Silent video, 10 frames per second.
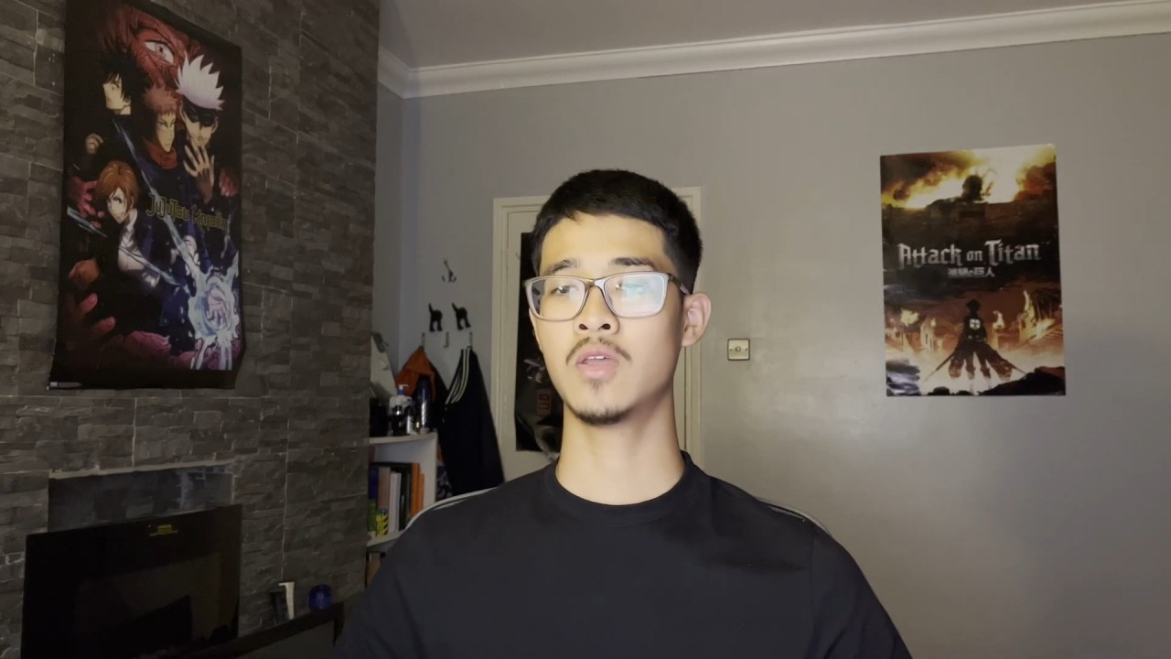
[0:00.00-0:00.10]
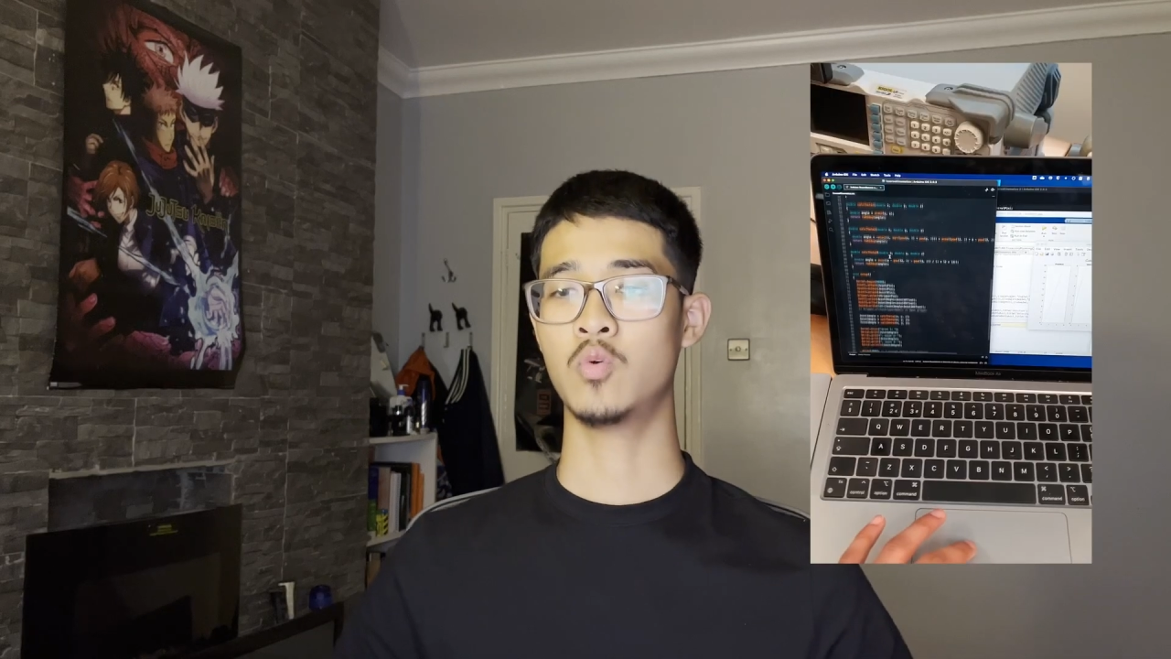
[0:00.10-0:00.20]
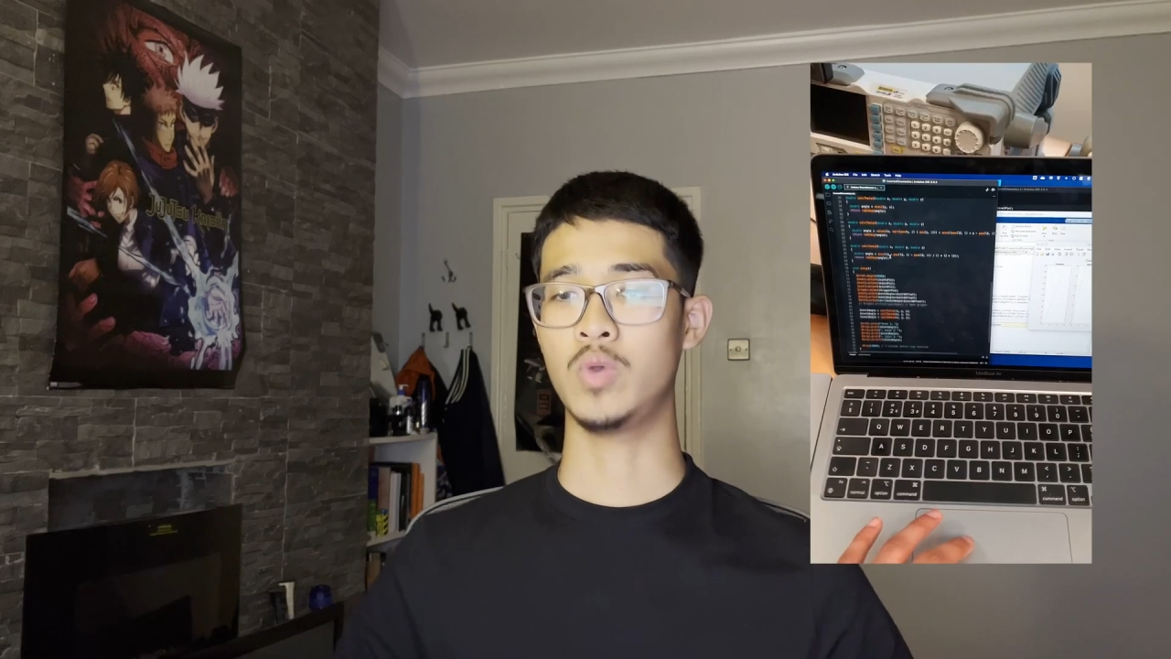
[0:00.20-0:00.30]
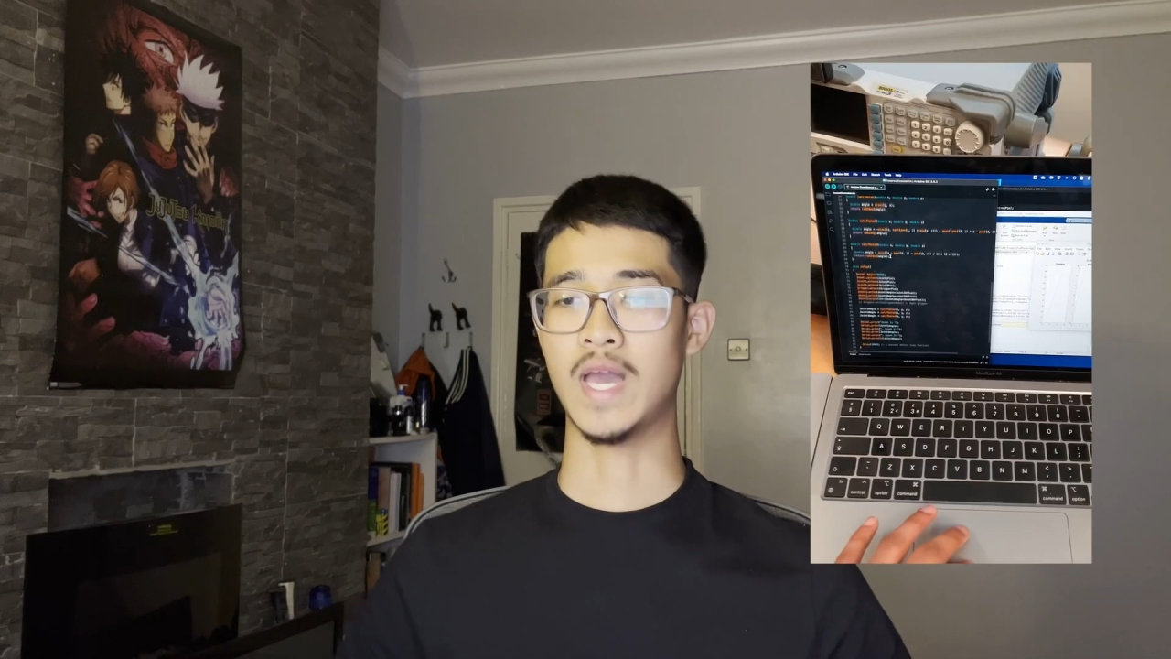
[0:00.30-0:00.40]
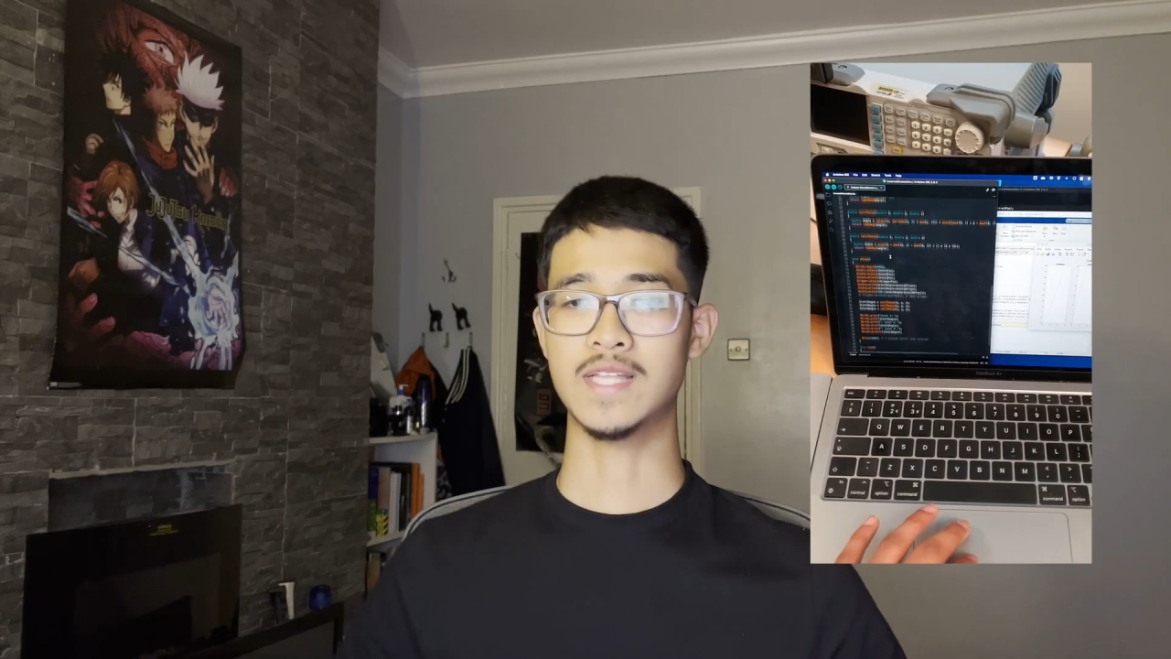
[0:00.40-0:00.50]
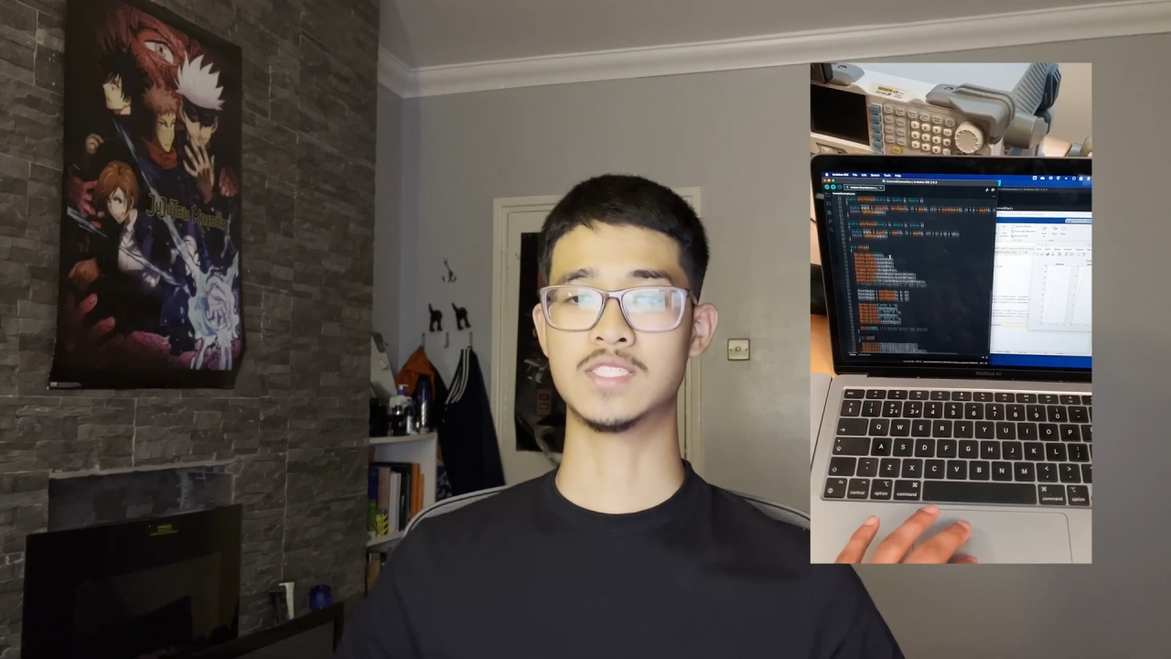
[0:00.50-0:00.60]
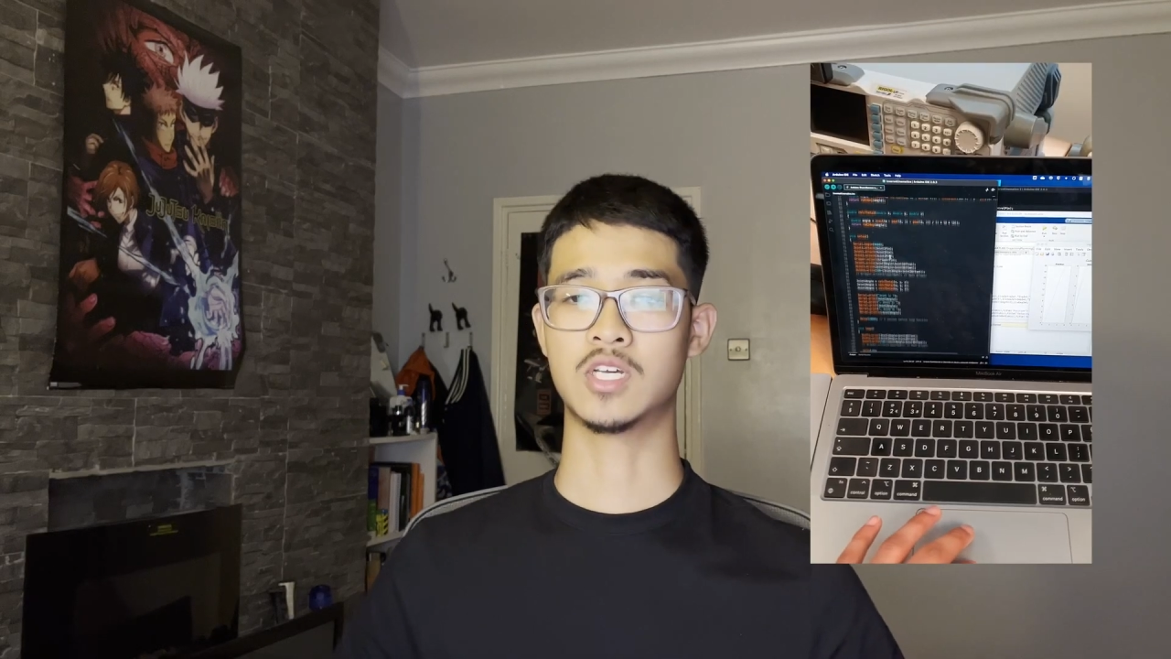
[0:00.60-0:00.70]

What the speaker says: we had to